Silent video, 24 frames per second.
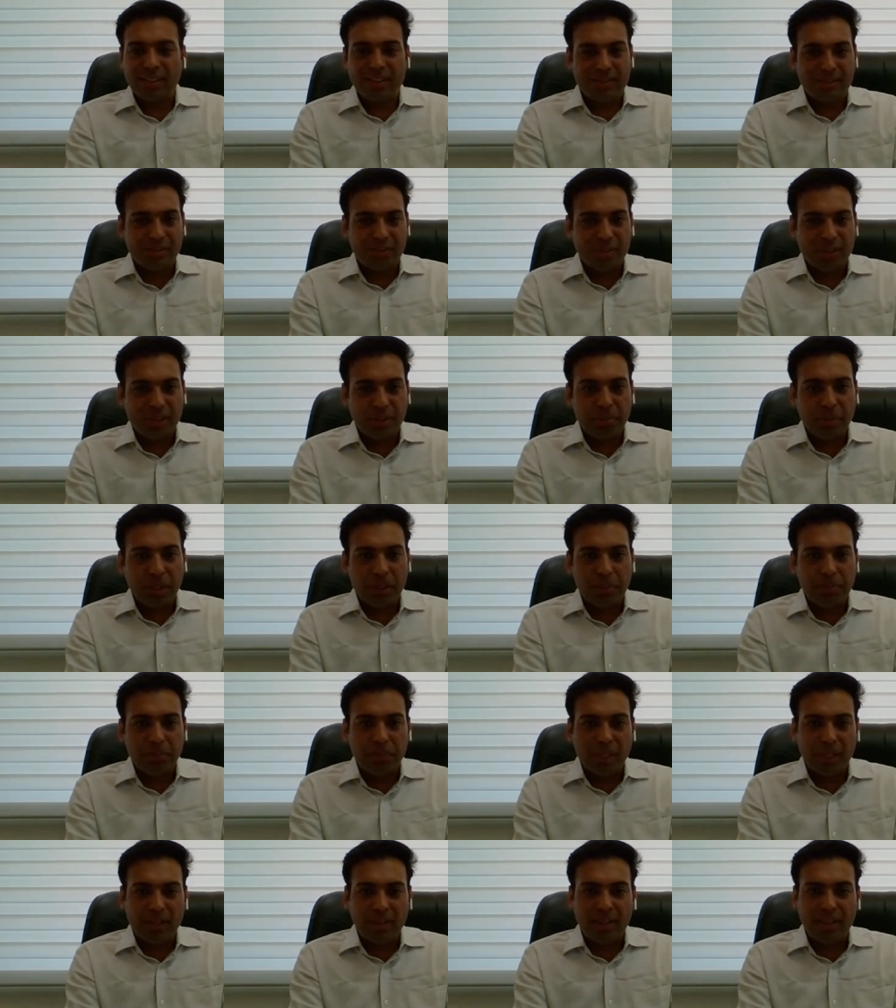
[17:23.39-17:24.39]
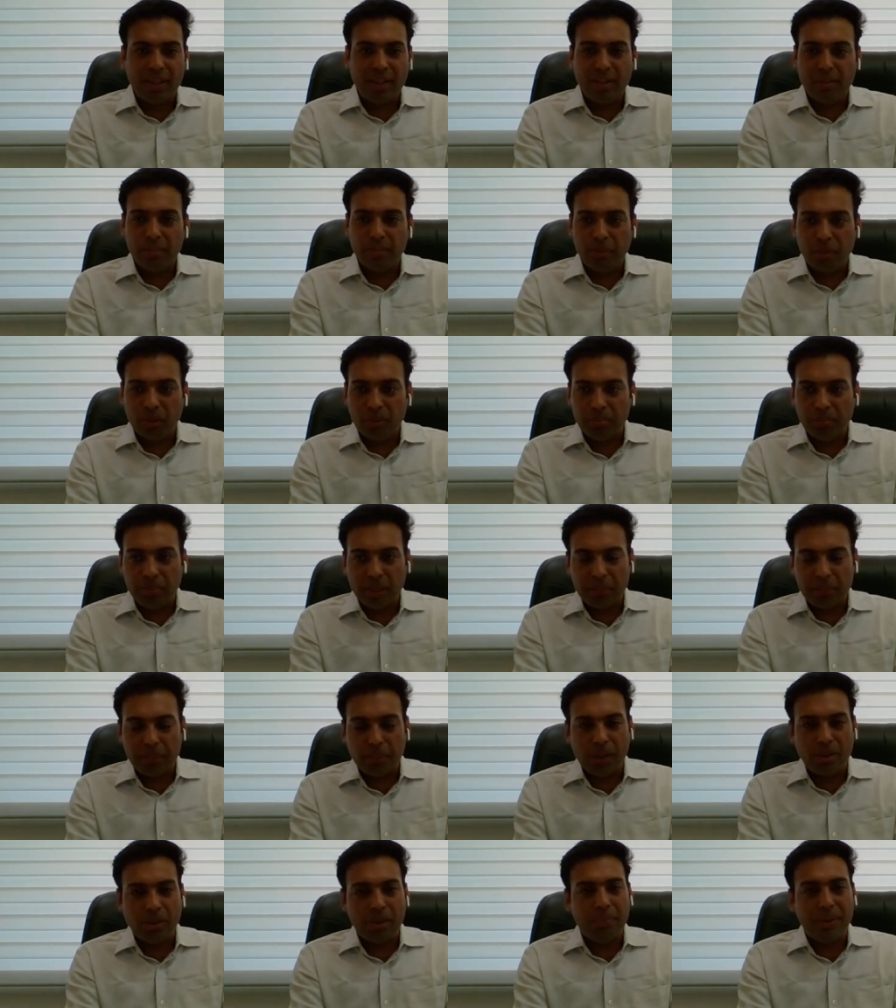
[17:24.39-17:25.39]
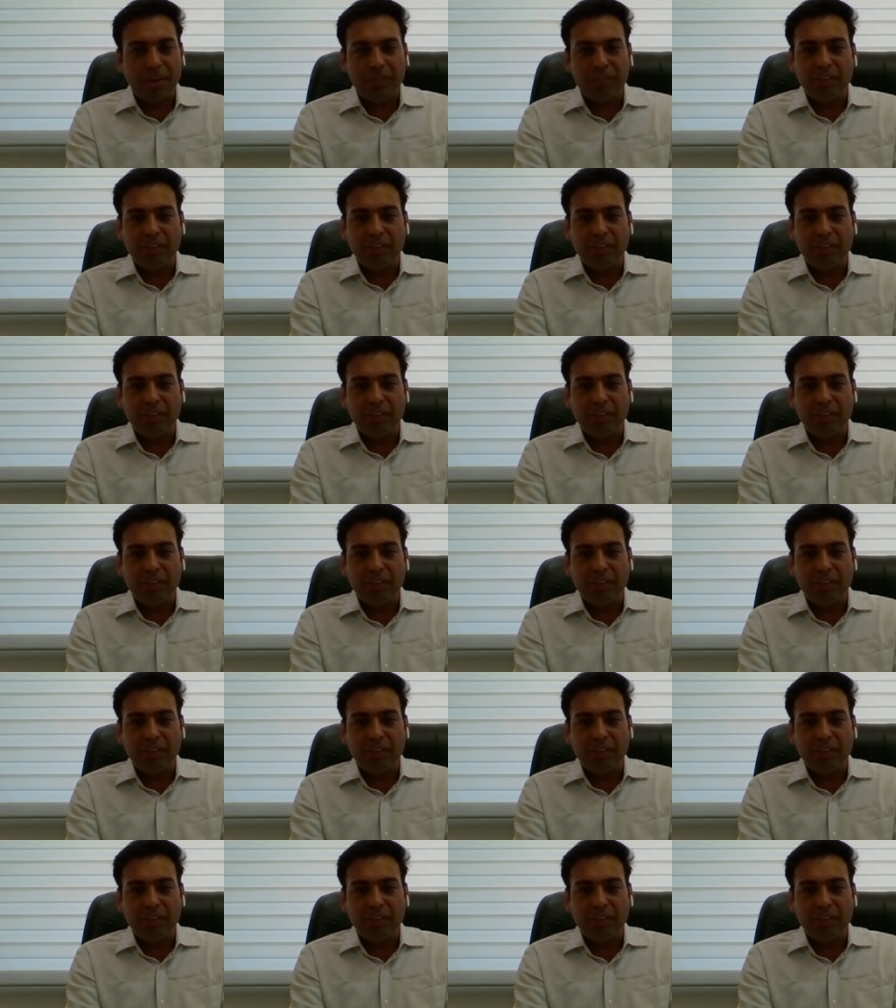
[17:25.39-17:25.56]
That's not a big, big deal, big problem.